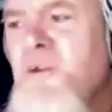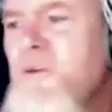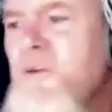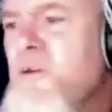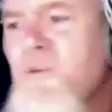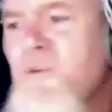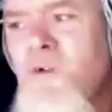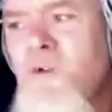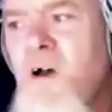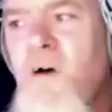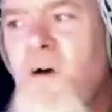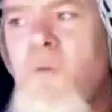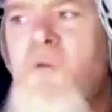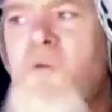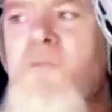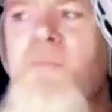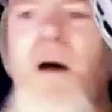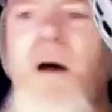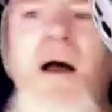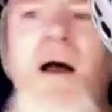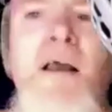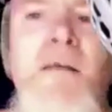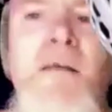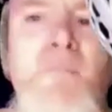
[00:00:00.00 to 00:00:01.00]
So I always
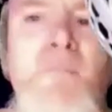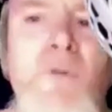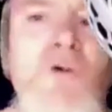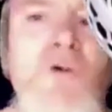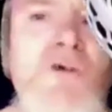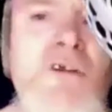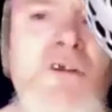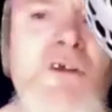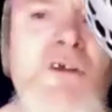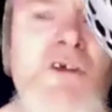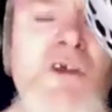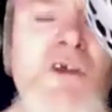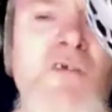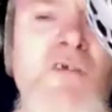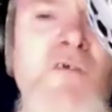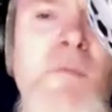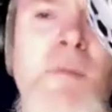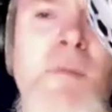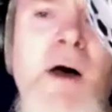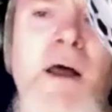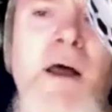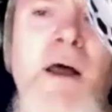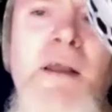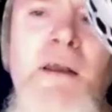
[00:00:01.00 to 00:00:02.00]
buy, most of the stuff
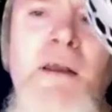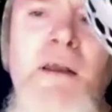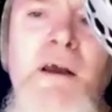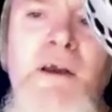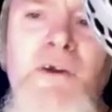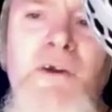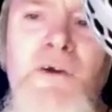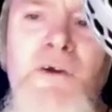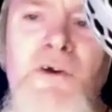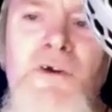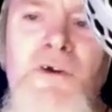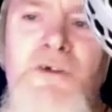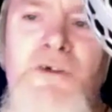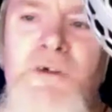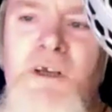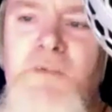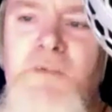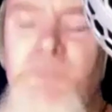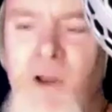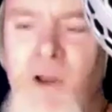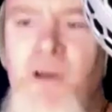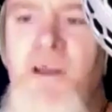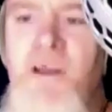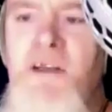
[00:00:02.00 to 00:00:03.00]
I use. It's
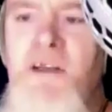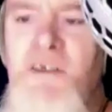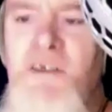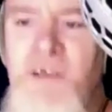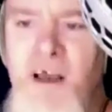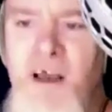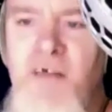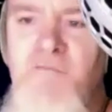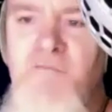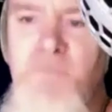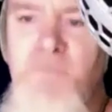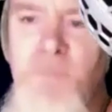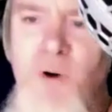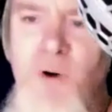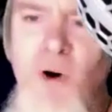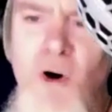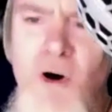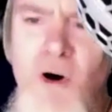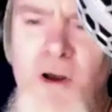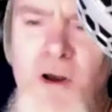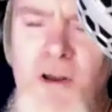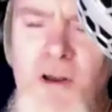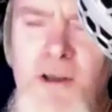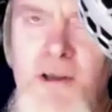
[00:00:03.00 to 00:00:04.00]
plugins that I've
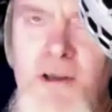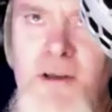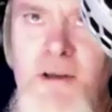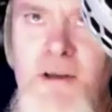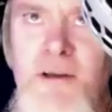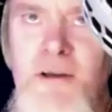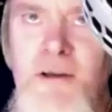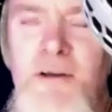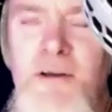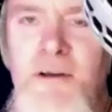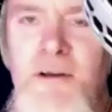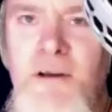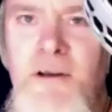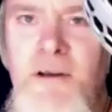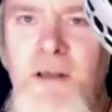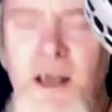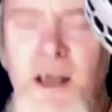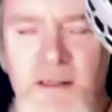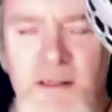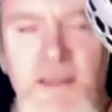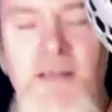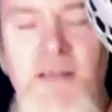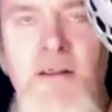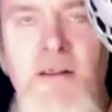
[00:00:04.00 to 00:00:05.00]
bought.
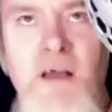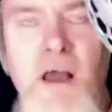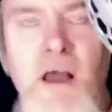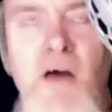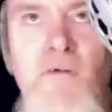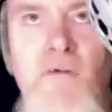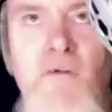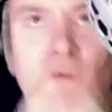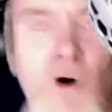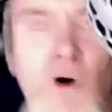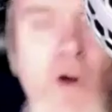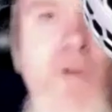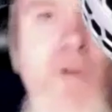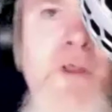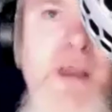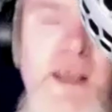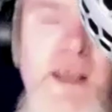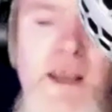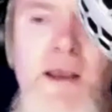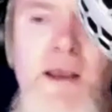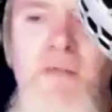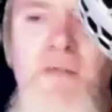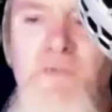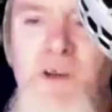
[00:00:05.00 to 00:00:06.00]
I think out of all the
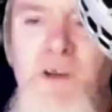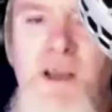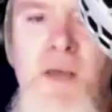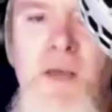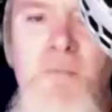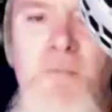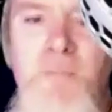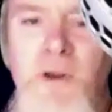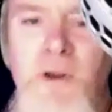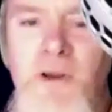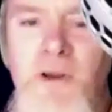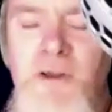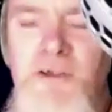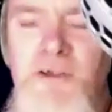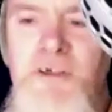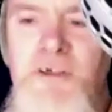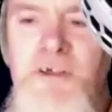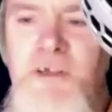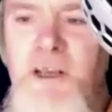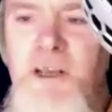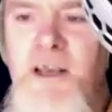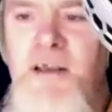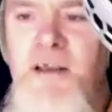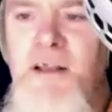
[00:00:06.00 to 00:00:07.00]
gear, if you count plugins
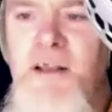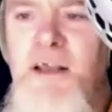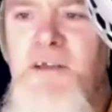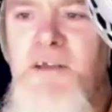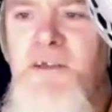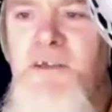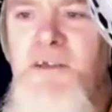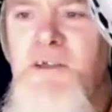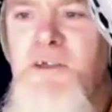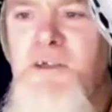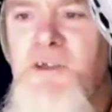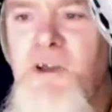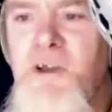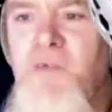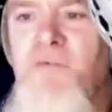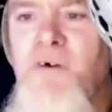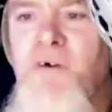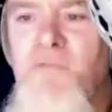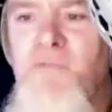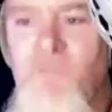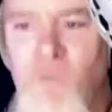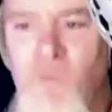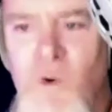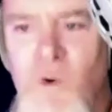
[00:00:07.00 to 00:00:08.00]
as gear, that's the stuff
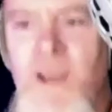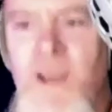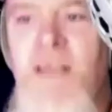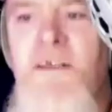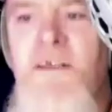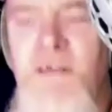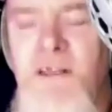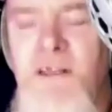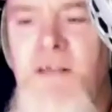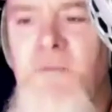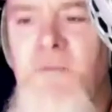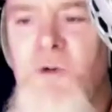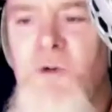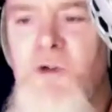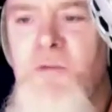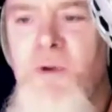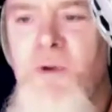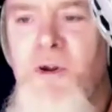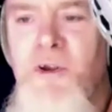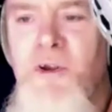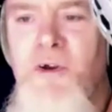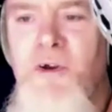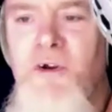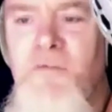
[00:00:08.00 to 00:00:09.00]
I've wasted the most
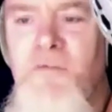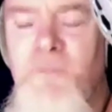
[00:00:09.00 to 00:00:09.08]
money on.